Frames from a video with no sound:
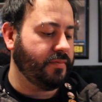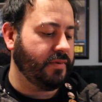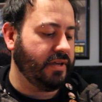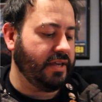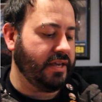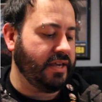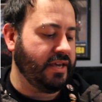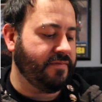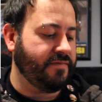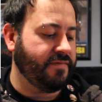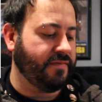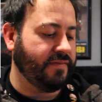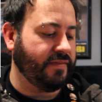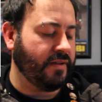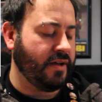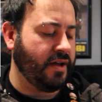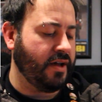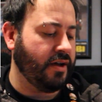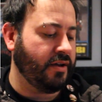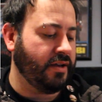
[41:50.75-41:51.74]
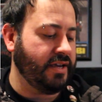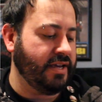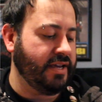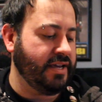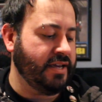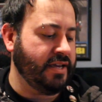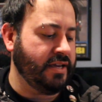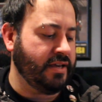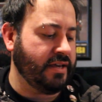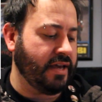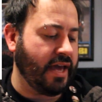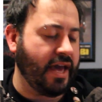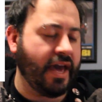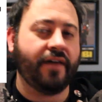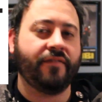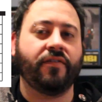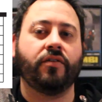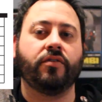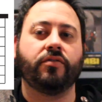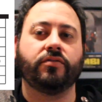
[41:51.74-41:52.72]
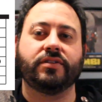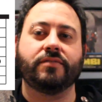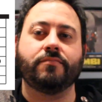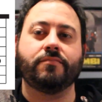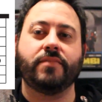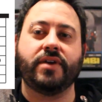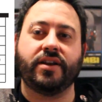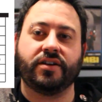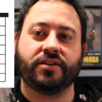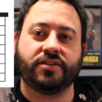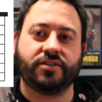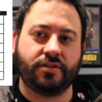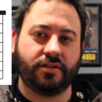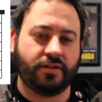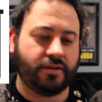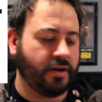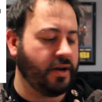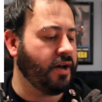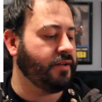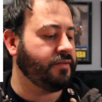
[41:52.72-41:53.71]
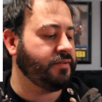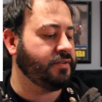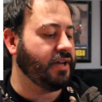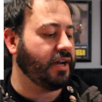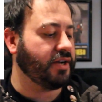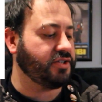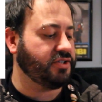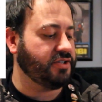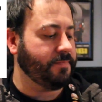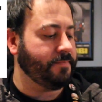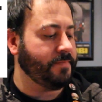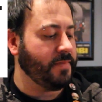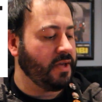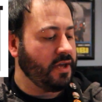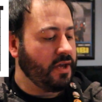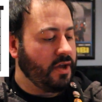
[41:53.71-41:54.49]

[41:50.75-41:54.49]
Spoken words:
E half whole diminished section.